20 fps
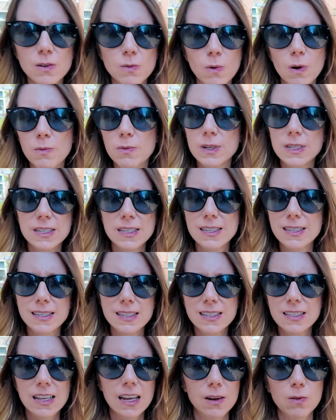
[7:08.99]
What was,
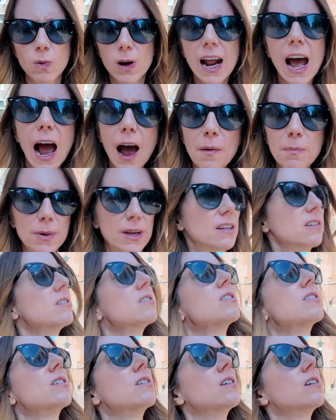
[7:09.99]
like, what
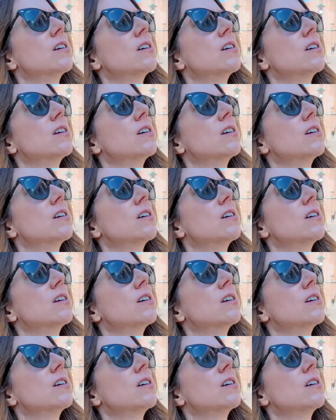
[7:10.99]
happened?